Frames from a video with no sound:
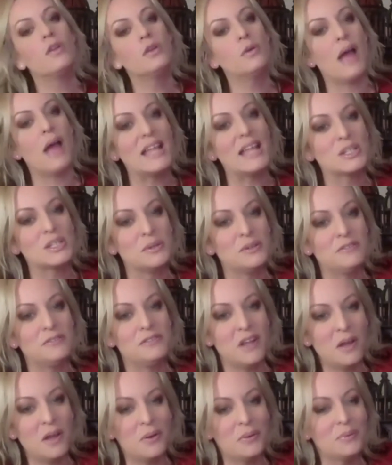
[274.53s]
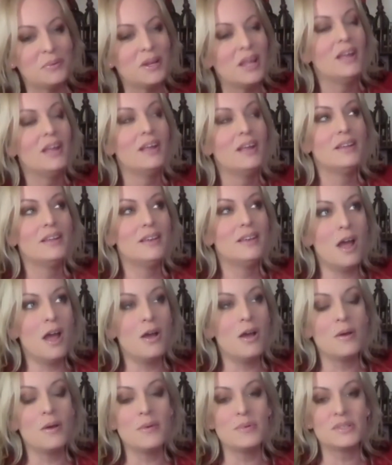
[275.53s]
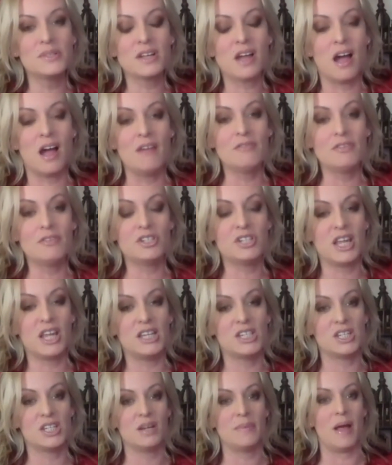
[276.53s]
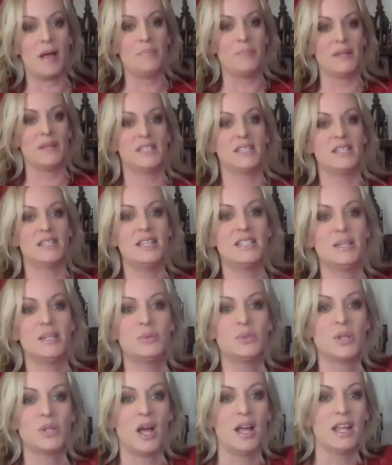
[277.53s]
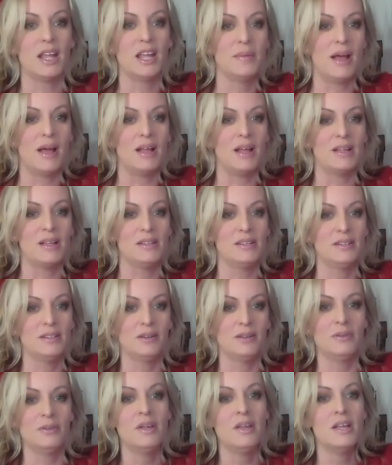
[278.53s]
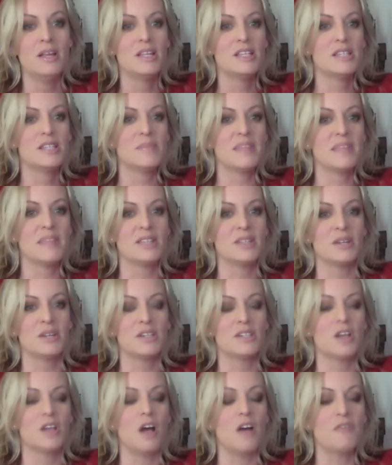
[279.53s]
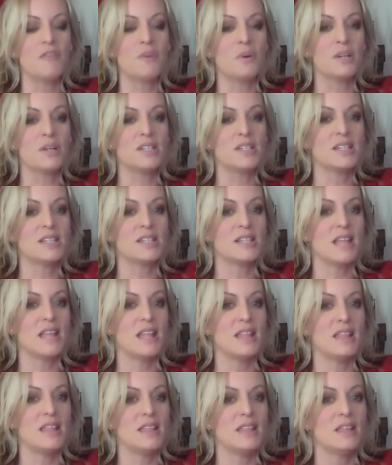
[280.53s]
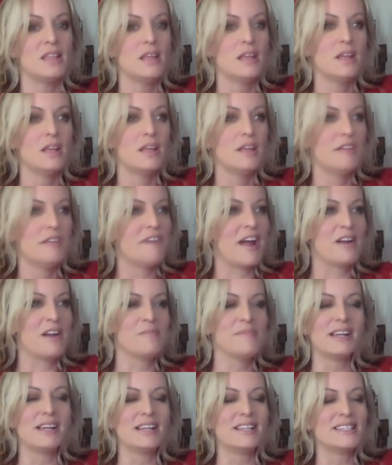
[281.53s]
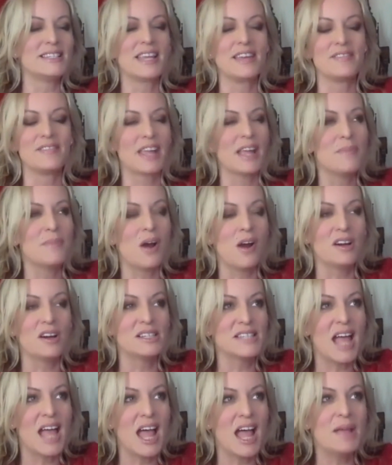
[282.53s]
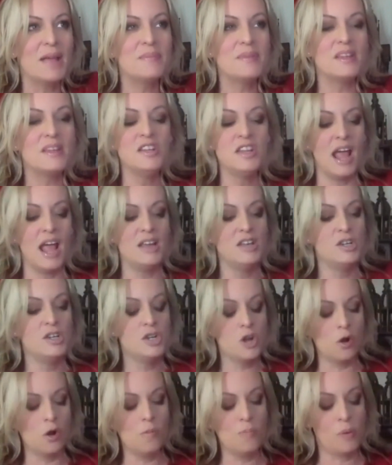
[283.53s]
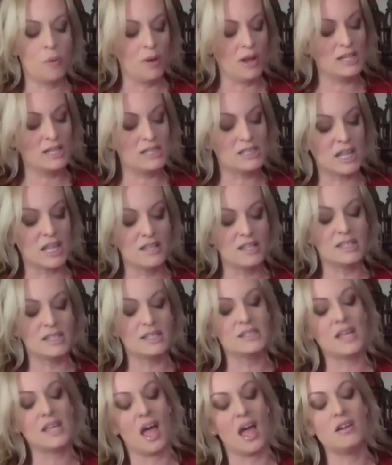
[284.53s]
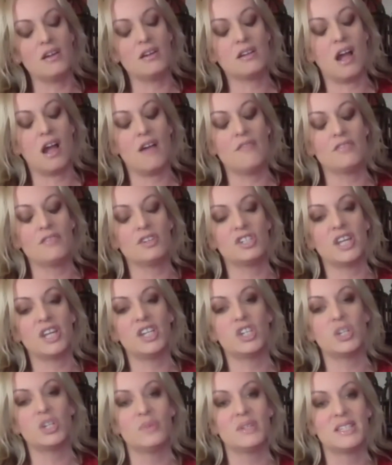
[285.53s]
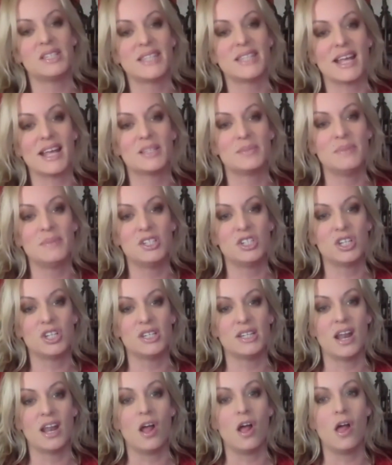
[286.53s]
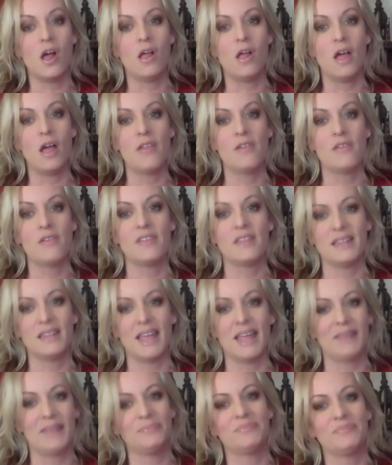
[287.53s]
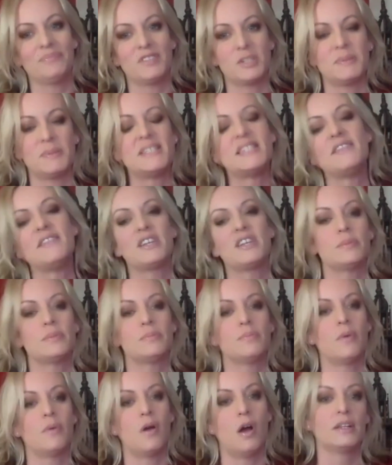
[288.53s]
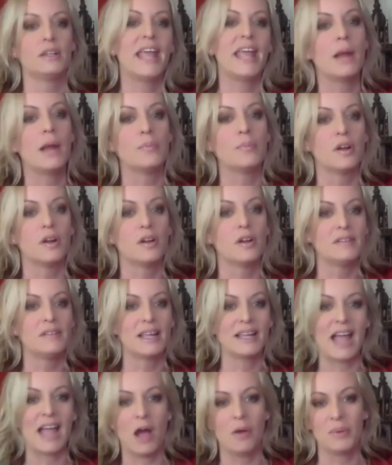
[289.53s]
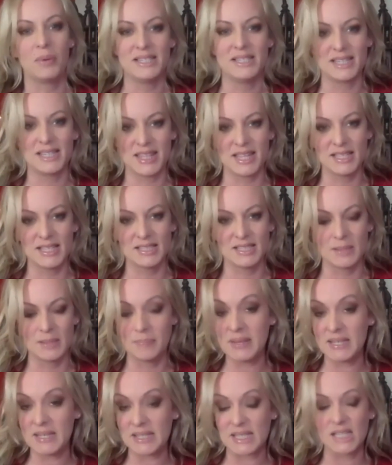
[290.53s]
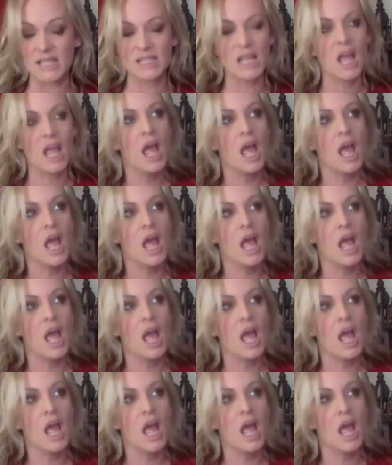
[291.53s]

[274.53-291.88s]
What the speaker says: oh, you had to have known. No, it was a conversation about business. He was talking about, you know, some things on his golf course and environmentalists giving him a hard time. And at no point in this entire conversation was sex mentioned at all other than like specifics on camera, like how we did things in the business.